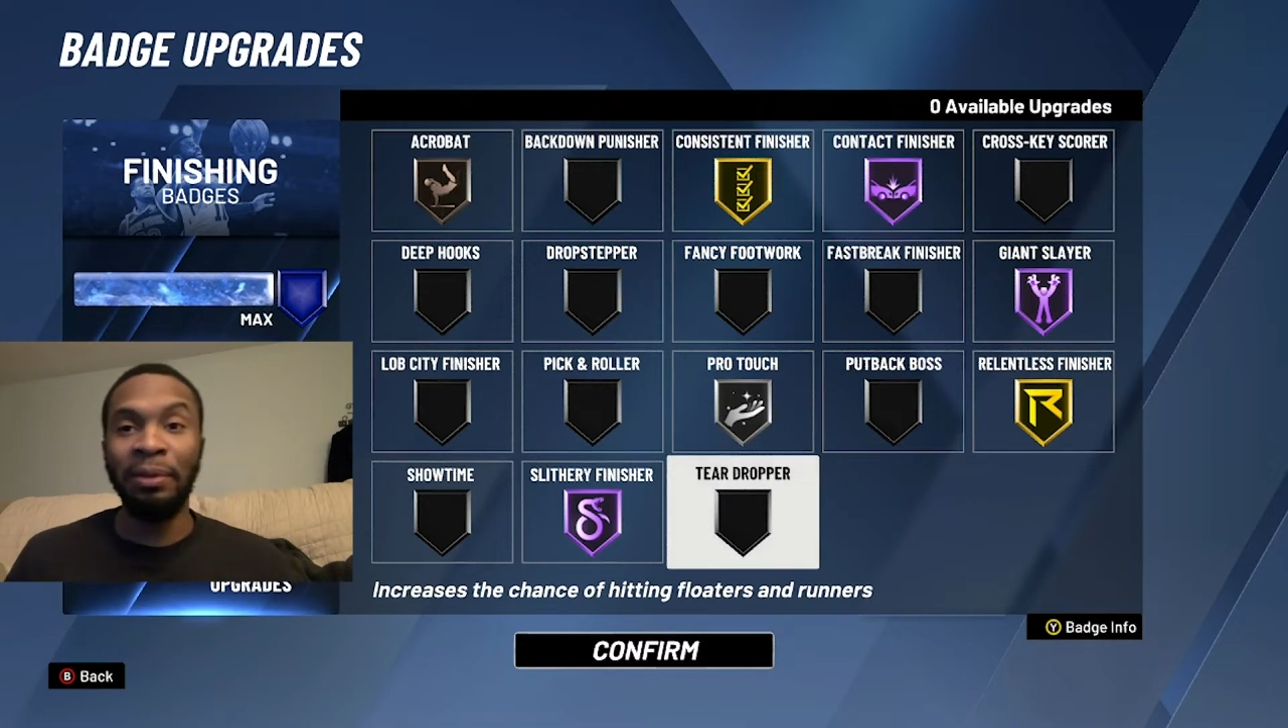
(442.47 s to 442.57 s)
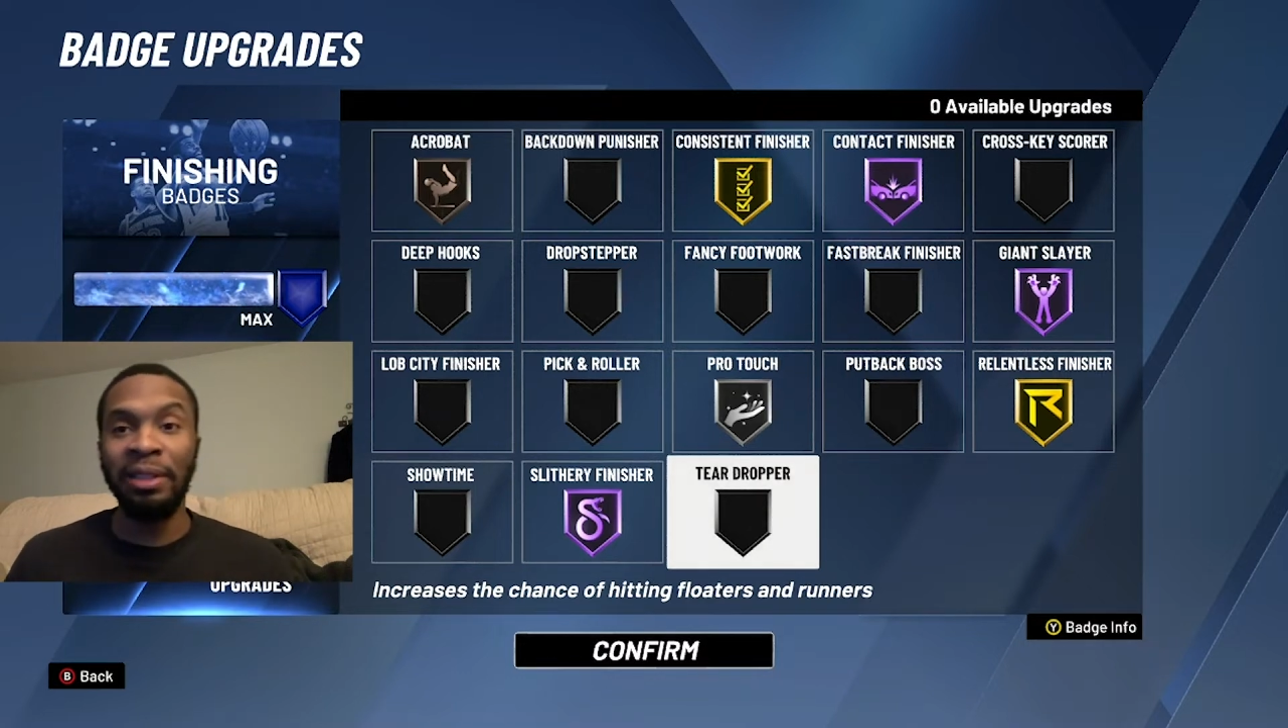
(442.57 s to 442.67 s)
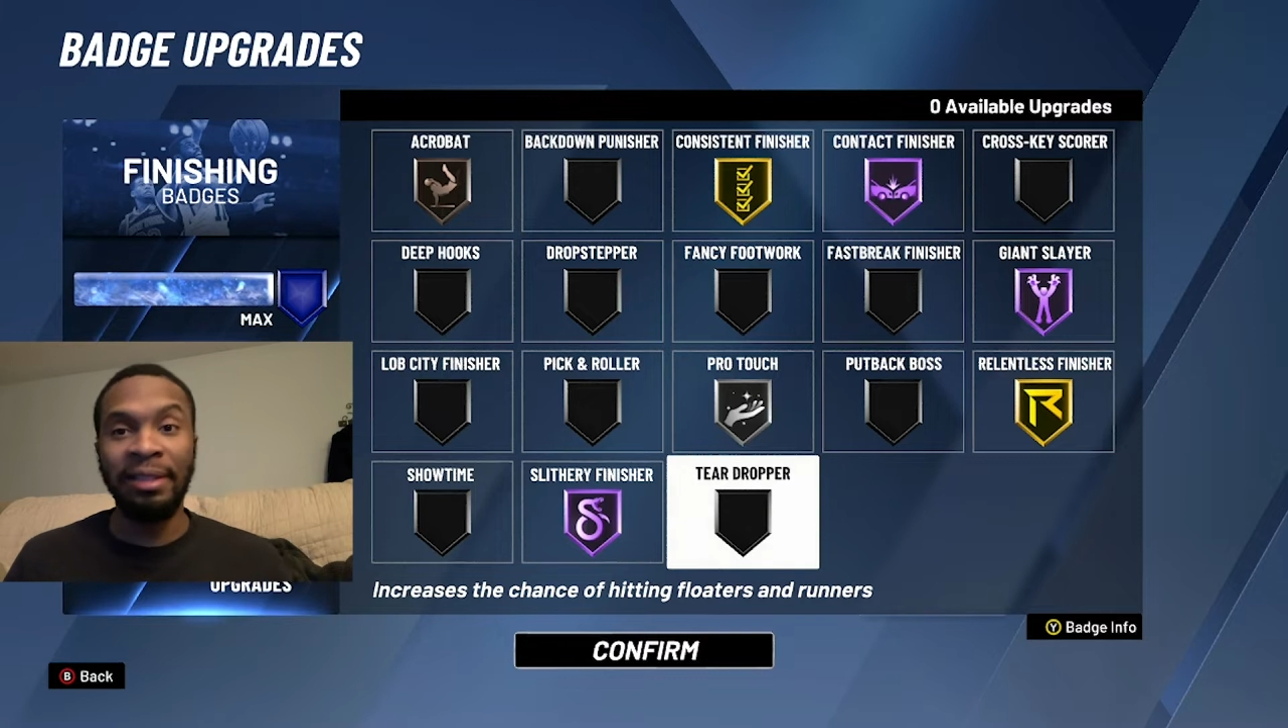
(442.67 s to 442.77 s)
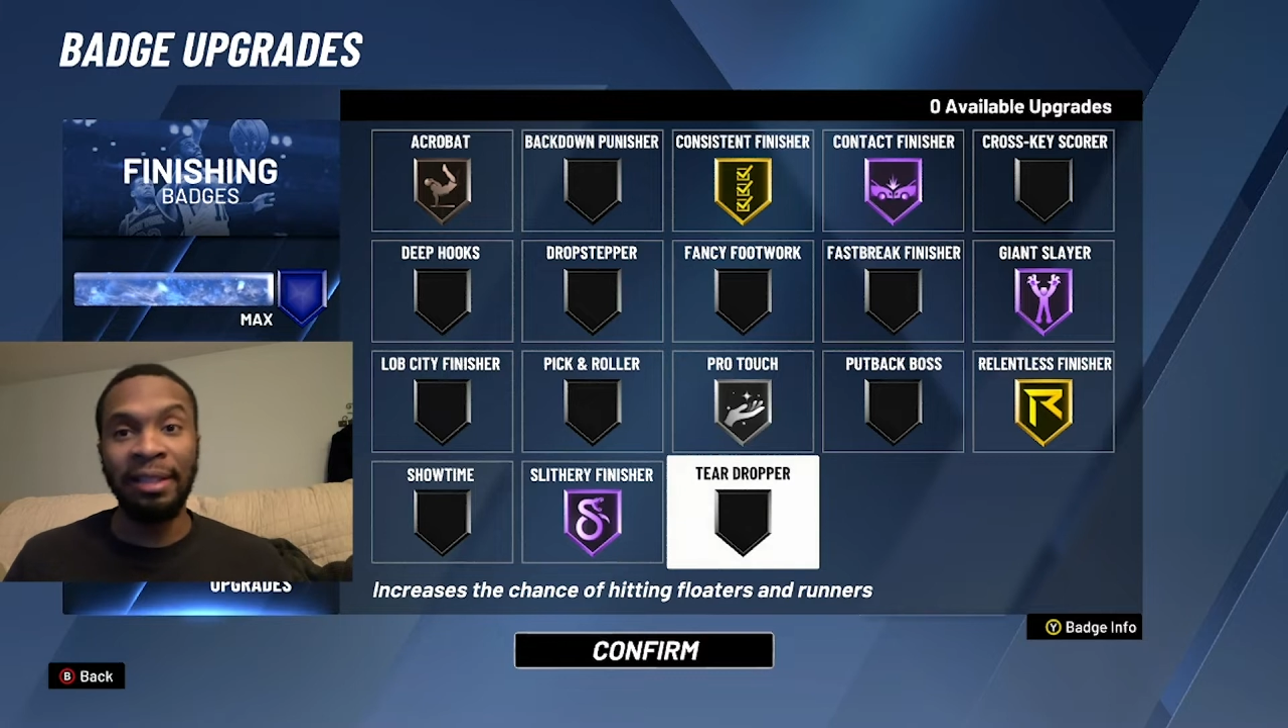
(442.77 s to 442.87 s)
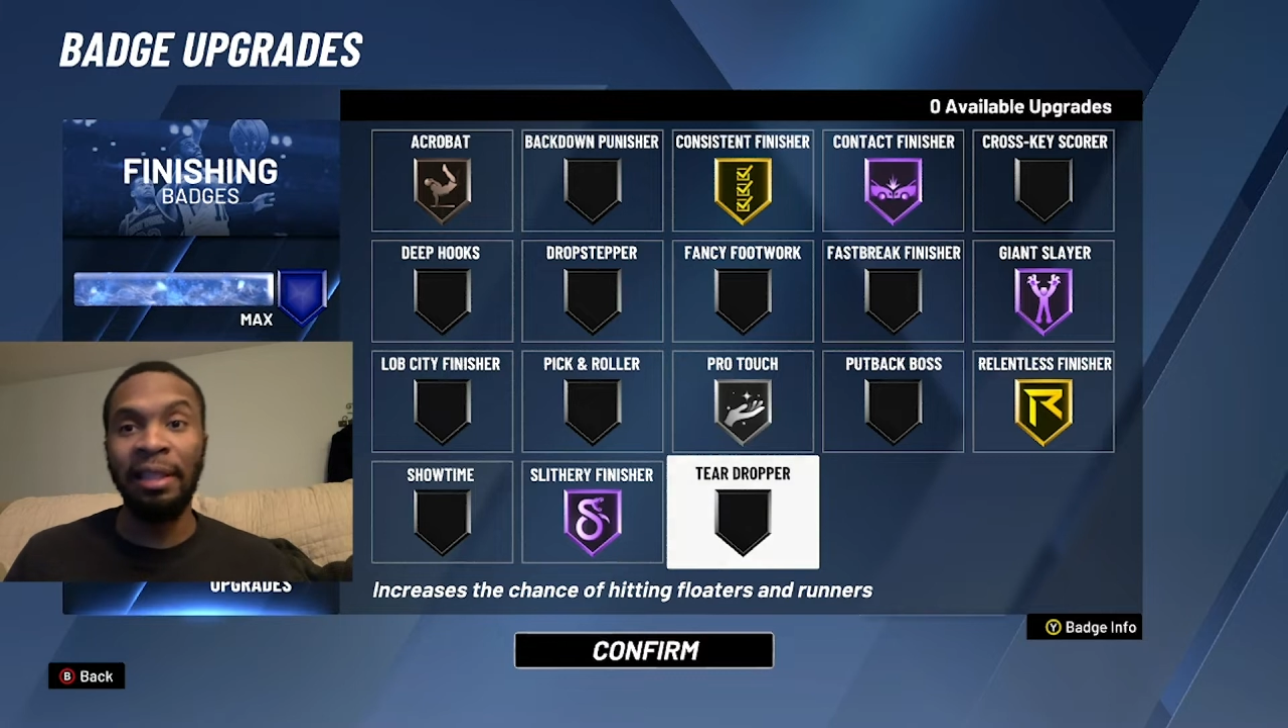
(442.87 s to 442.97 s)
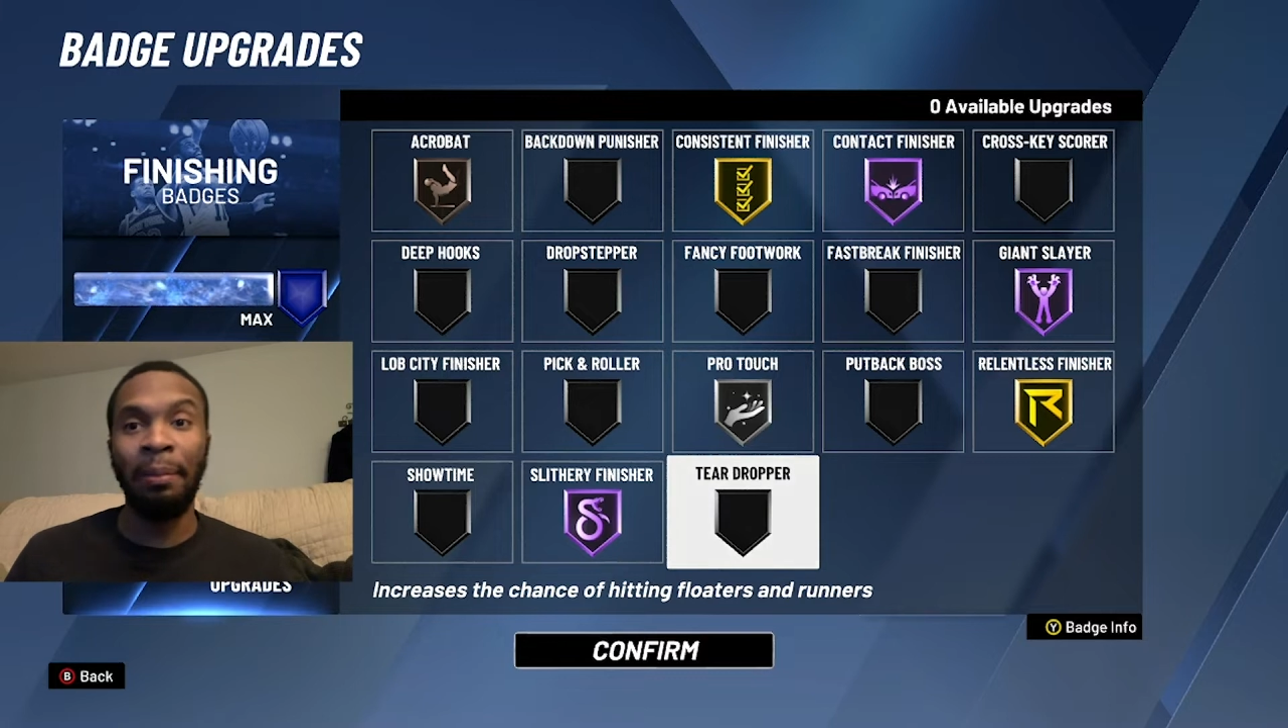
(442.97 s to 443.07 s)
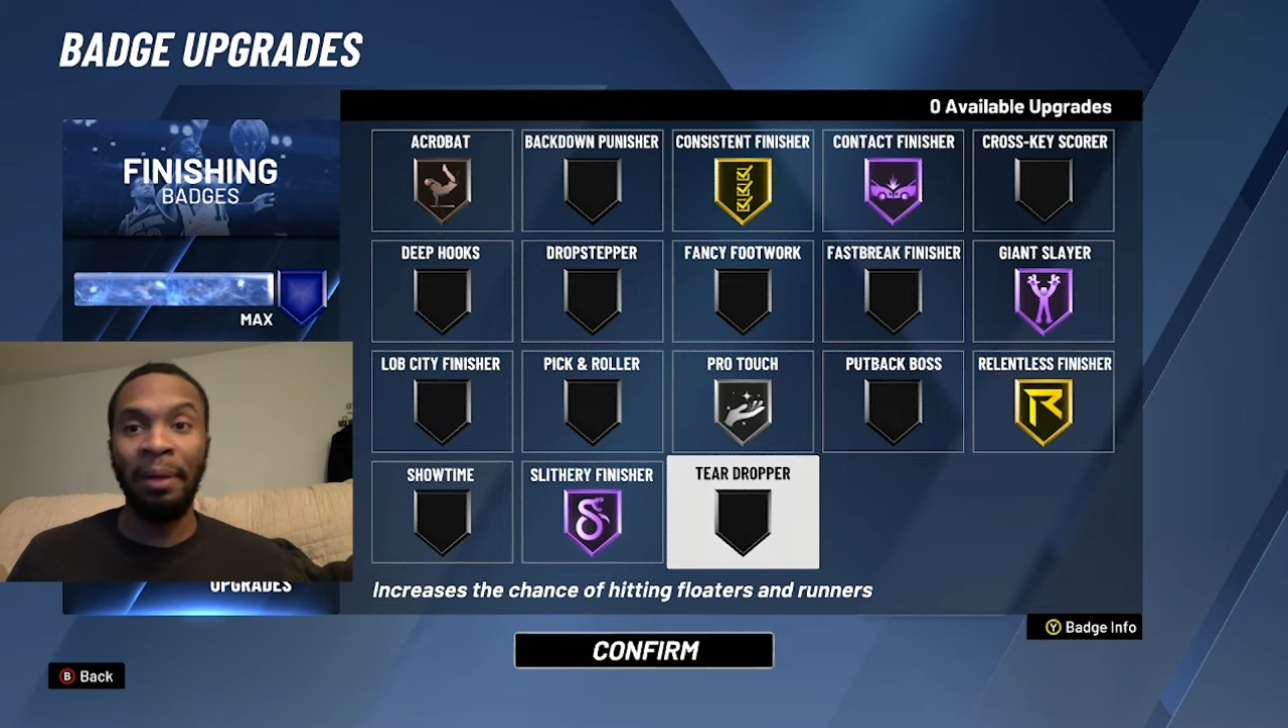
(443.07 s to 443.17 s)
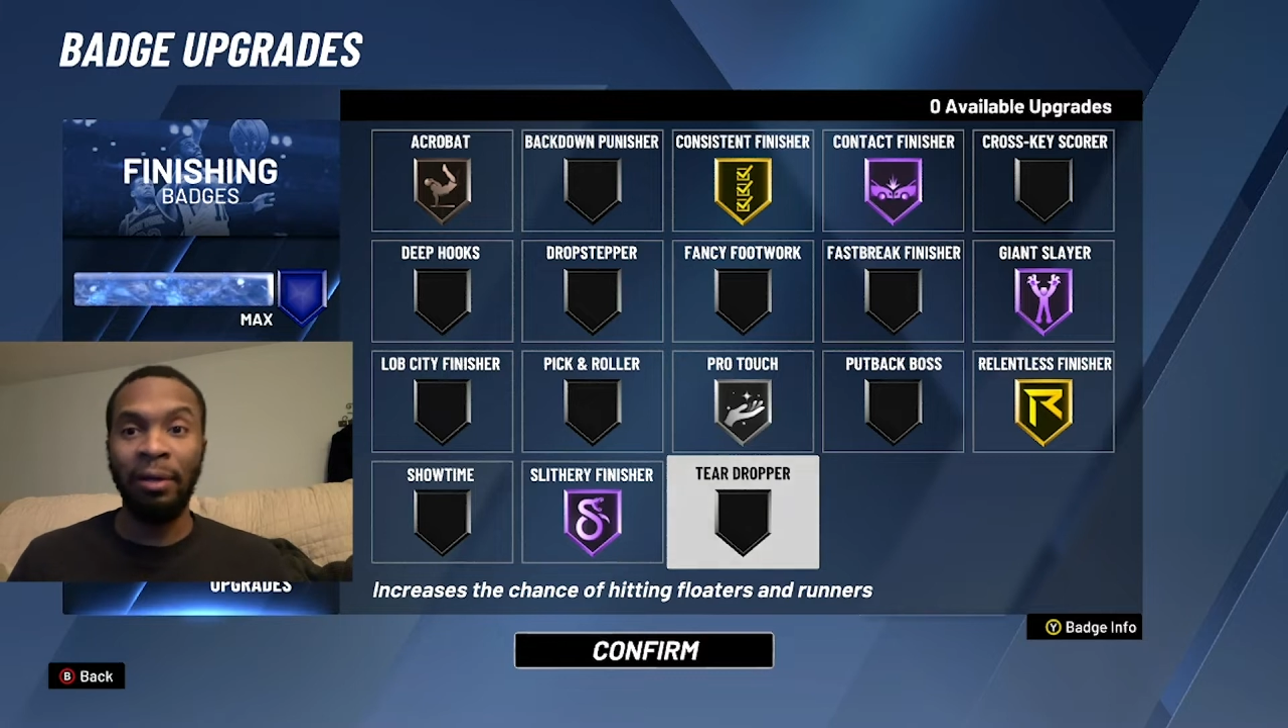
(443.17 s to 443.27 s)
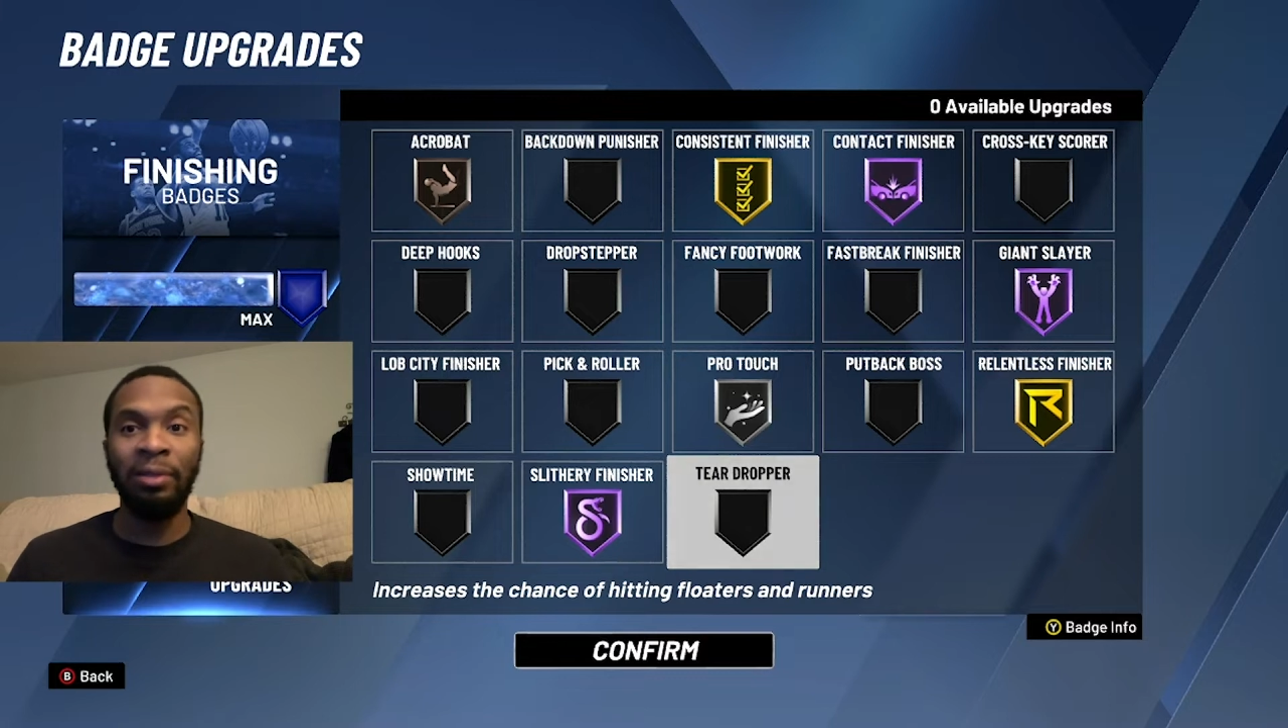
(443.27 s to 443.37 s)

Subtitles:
just sit in the paint